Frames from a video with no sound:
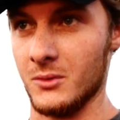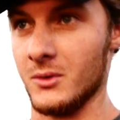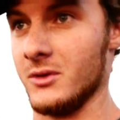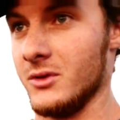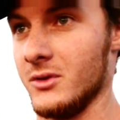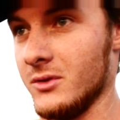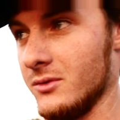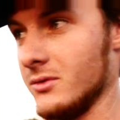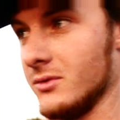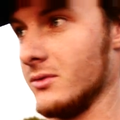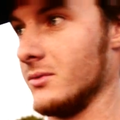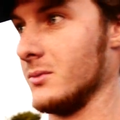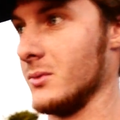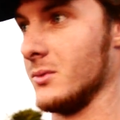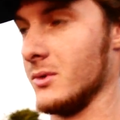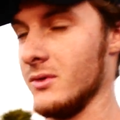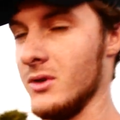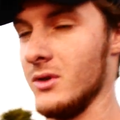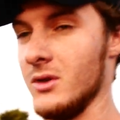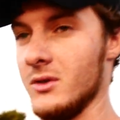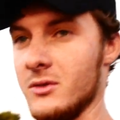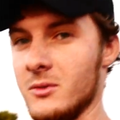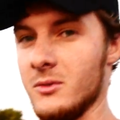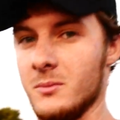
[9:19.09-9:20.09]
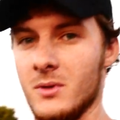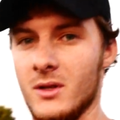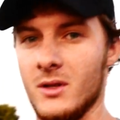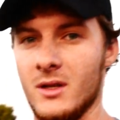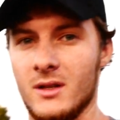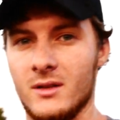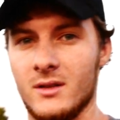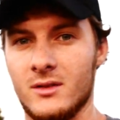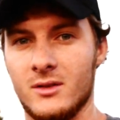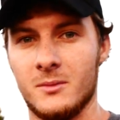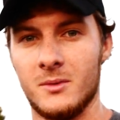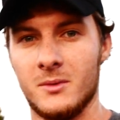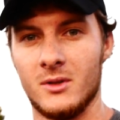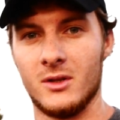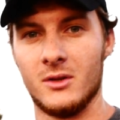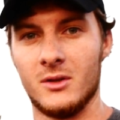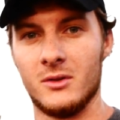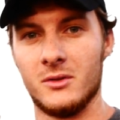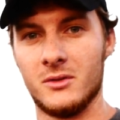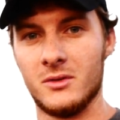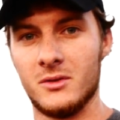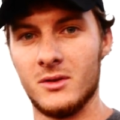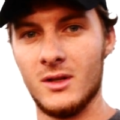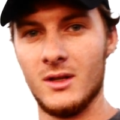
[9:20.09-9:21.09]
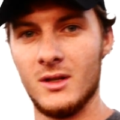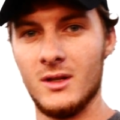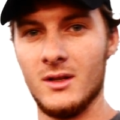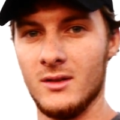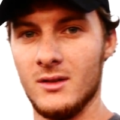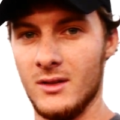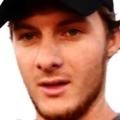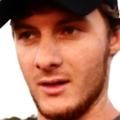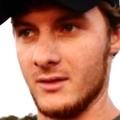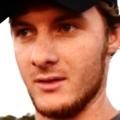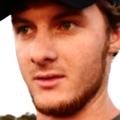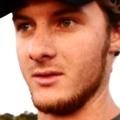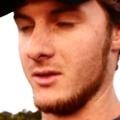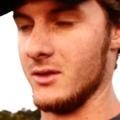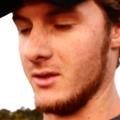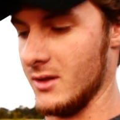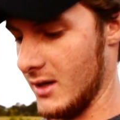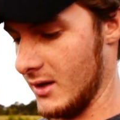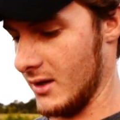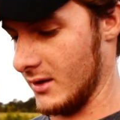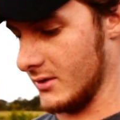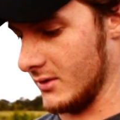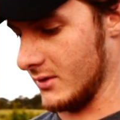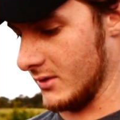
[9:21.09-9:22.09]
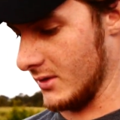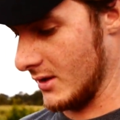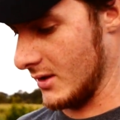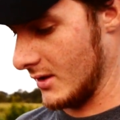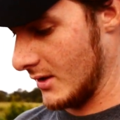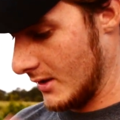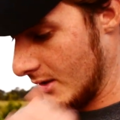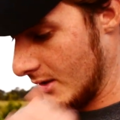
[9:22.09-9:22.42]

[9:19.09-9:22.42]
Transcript: which we've also planted some of those last year actually.